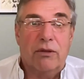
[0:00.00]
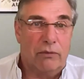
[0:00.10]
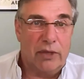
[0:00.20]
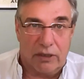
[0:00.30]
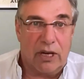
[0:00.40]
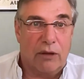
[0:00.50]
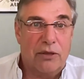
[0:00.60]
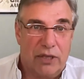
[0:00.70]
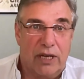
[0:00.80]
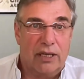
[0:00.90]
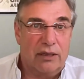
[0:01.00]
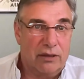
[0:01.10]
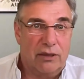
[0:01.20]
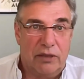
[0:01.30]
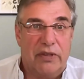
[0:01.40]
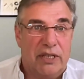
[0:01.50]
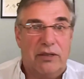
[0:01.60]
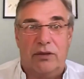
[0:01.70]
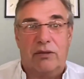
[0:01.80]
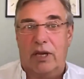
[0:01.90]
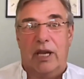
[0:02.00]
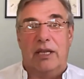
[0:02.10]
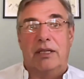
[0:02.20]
we are now selling TVs, right?